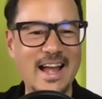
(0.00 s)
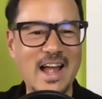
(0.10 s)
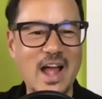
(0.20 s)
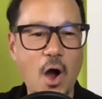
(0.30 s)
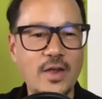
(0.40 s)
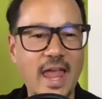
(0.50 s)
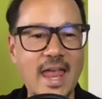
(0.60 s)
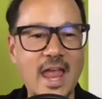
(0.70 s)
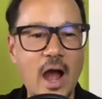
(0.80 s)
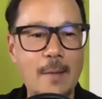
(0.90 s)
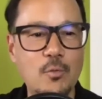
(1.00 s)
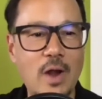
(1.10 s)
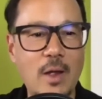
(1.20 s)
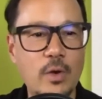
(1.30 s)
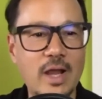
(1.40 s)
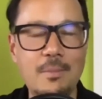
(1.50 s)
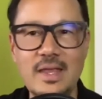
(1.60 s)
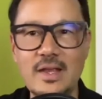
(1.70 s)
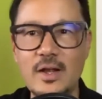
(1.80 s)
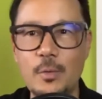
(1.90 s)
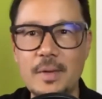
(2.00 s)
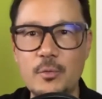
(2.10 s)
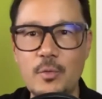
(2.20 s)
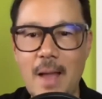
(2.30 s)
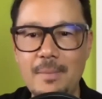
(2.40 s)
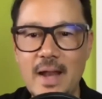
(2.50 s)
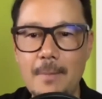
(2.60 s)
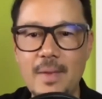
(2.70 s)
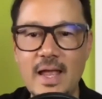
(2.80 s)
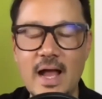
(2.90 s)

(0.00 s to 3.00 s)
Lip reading: Okay, we're going to wrap it up.